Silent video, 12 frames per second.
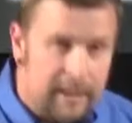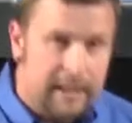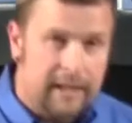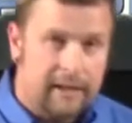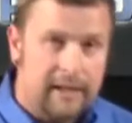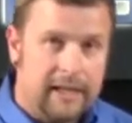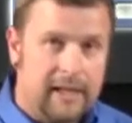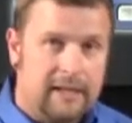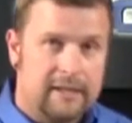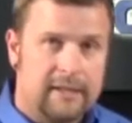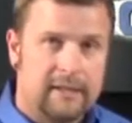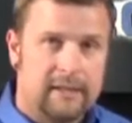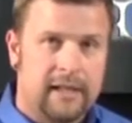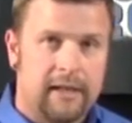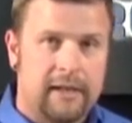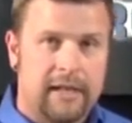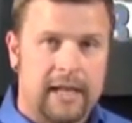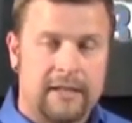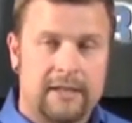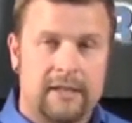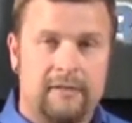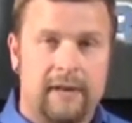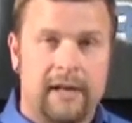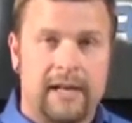come in a carrying case. Carrying cases
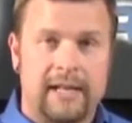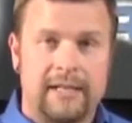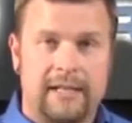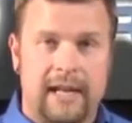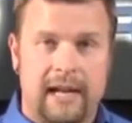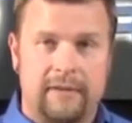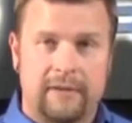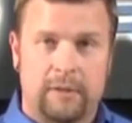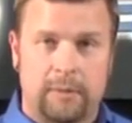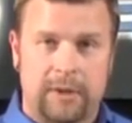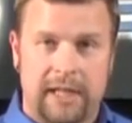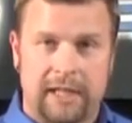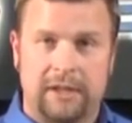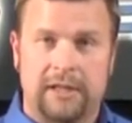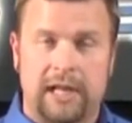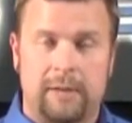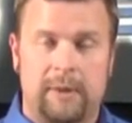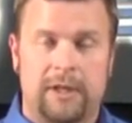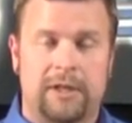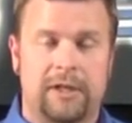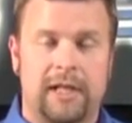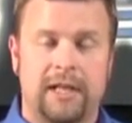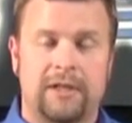are very nice to have to protect your tire pressure